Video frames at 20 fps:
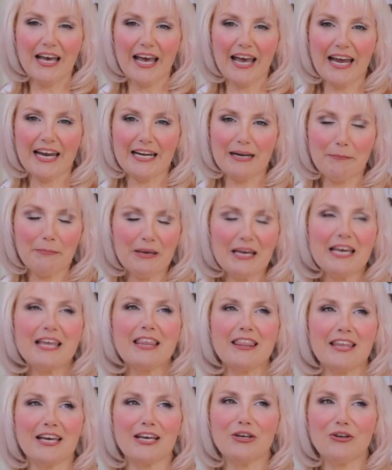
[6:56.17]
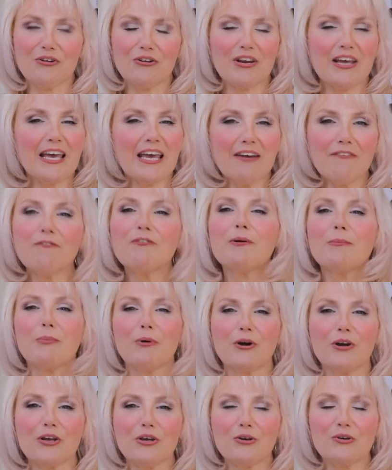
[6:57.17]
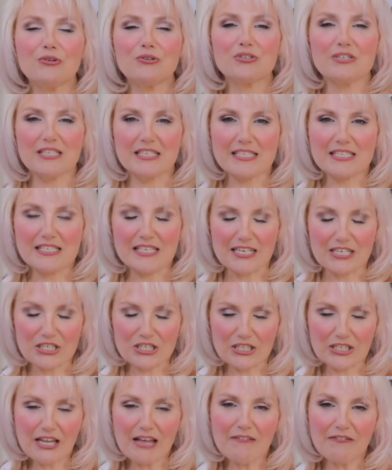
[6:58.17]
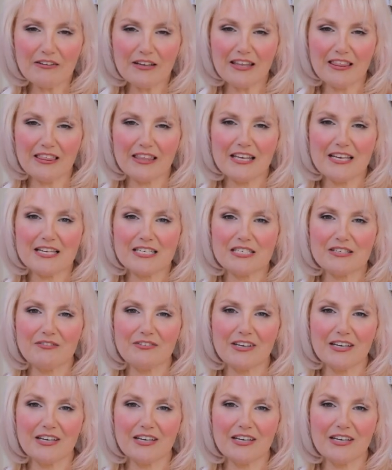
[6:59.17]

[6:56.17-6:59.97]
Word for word: And a big thank you to everybody who said such lovely things of